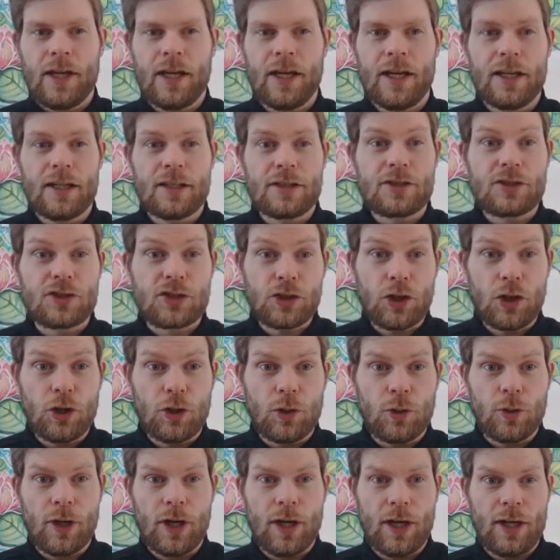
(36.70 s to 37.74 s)
and
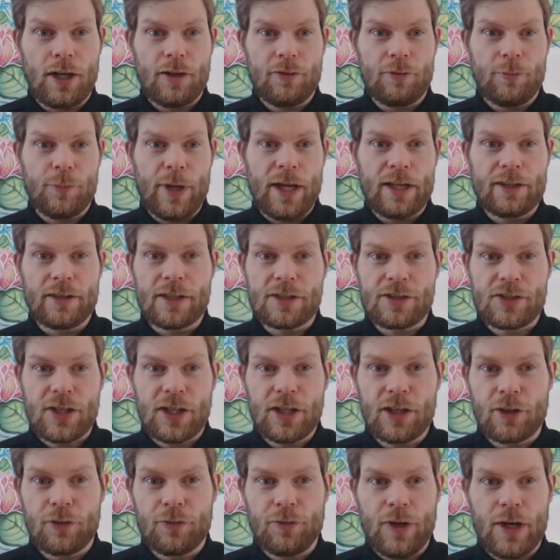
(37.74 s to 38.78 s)
so I've made this
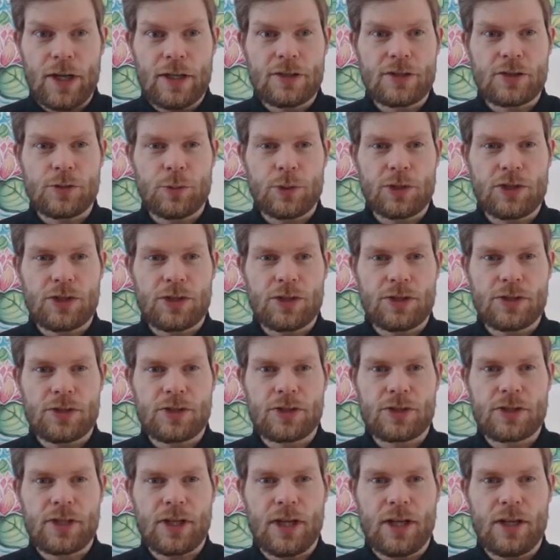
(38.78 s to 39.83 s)
interface, which
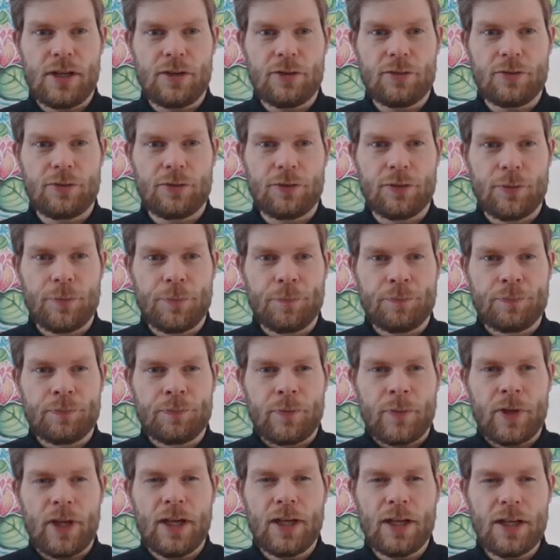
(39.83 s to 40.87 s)
is kind of
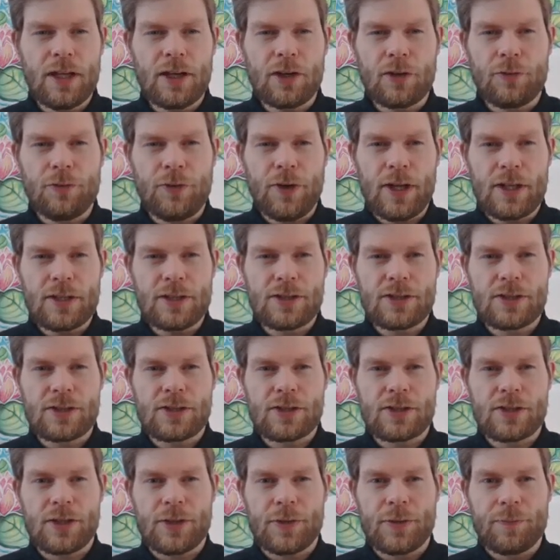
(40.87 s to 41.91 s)
an
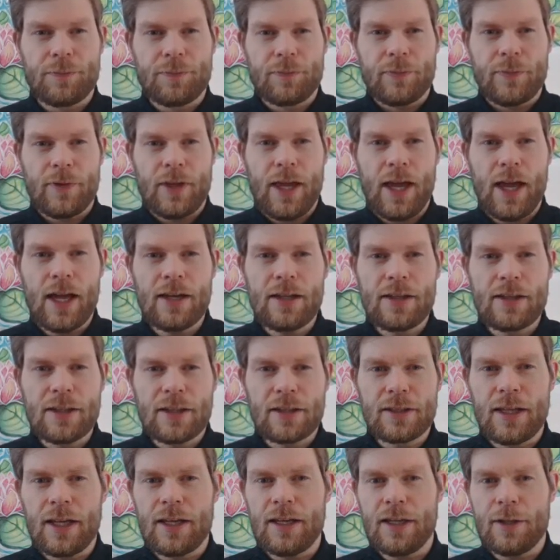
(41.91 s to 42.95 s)
interface.
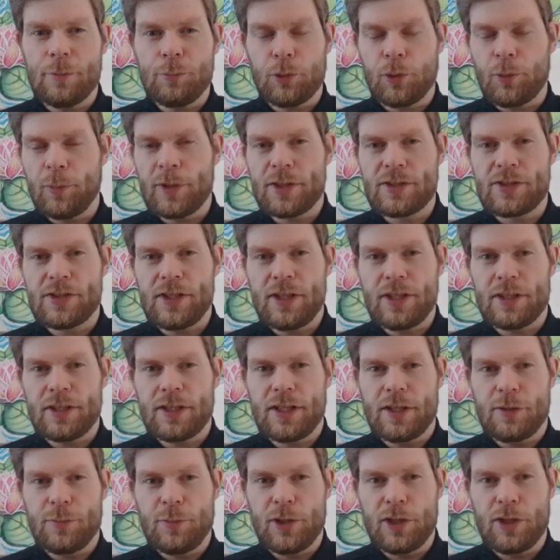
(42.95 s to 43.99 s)
Anything that implements it
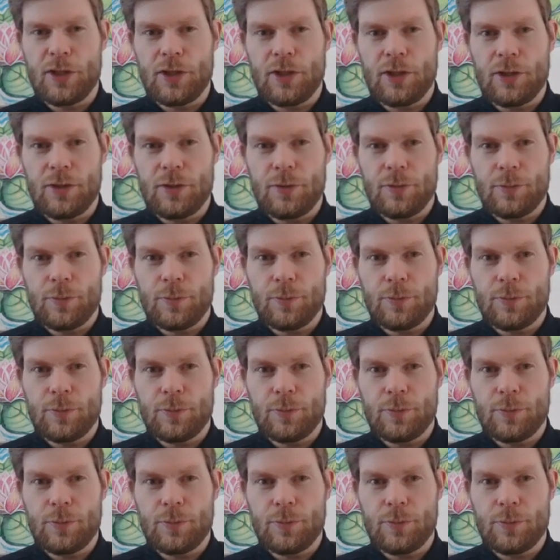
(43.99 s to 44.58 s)
can be